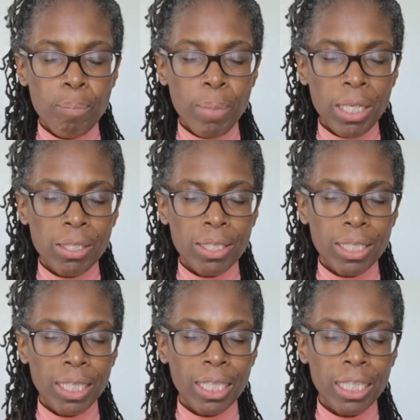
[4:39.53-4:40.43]
balanced
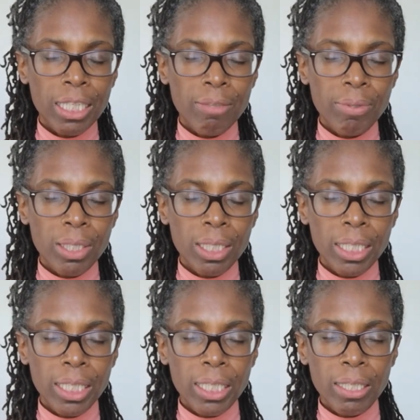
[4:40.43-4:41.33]

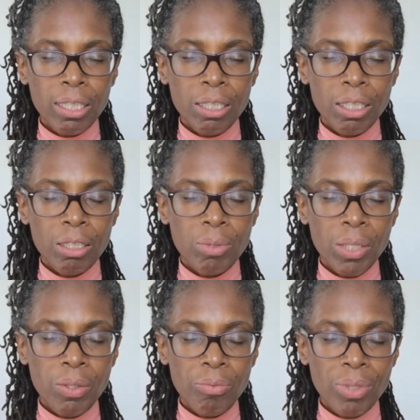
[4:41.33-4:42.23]
evenly
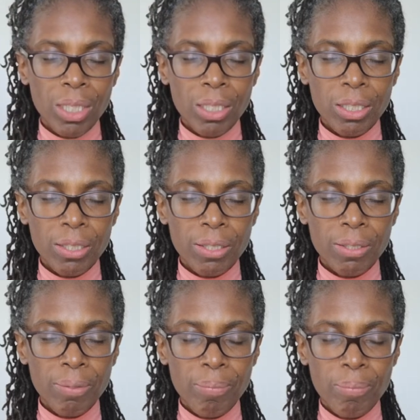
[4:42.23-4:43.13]
around the fingers
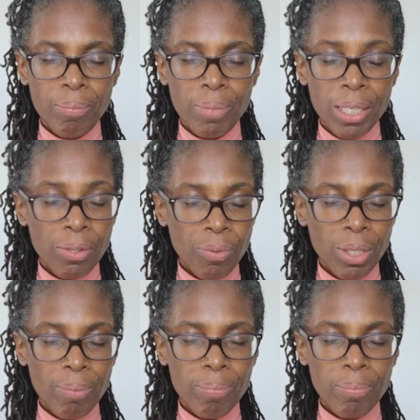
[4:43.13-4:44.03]
and the
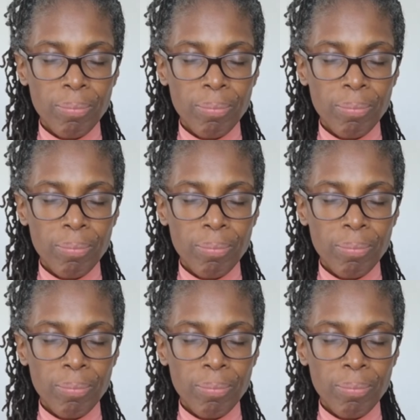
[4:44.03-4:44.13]
thumb?